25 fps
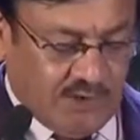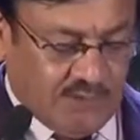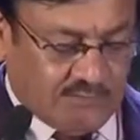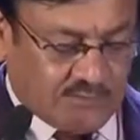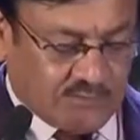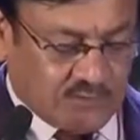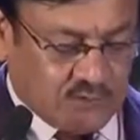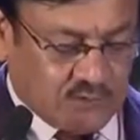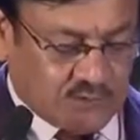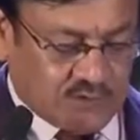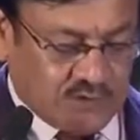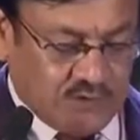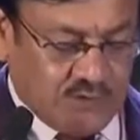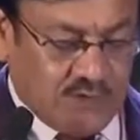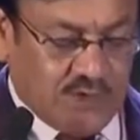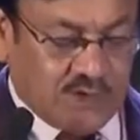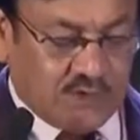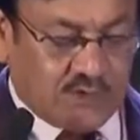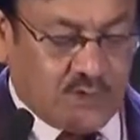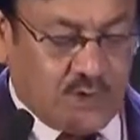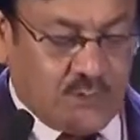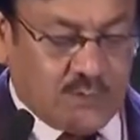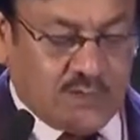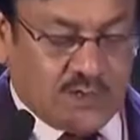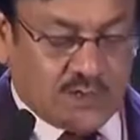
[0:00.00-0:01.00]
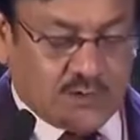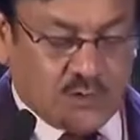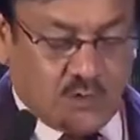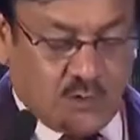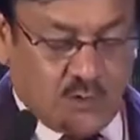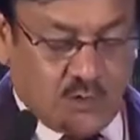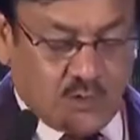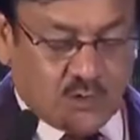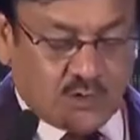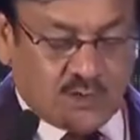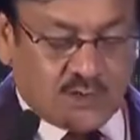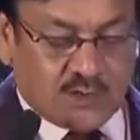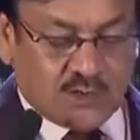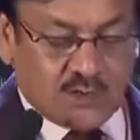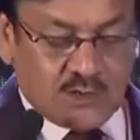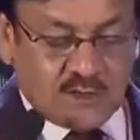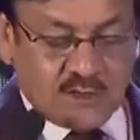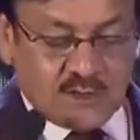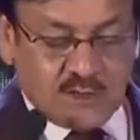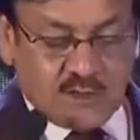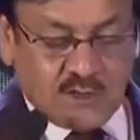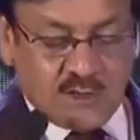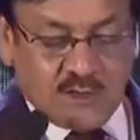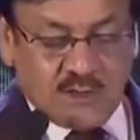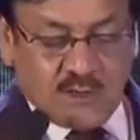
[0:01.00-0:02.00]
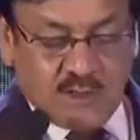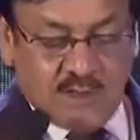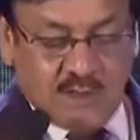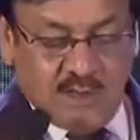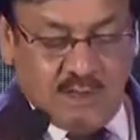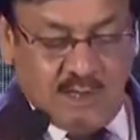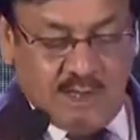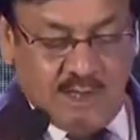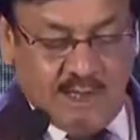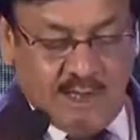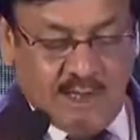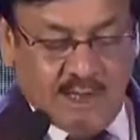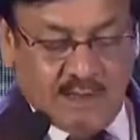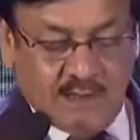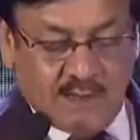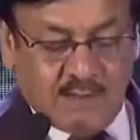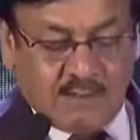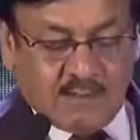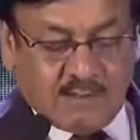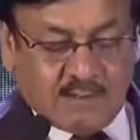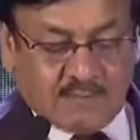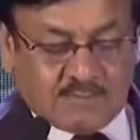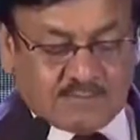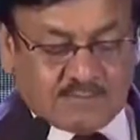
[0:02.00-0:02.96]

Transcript: of socio-economic growth, and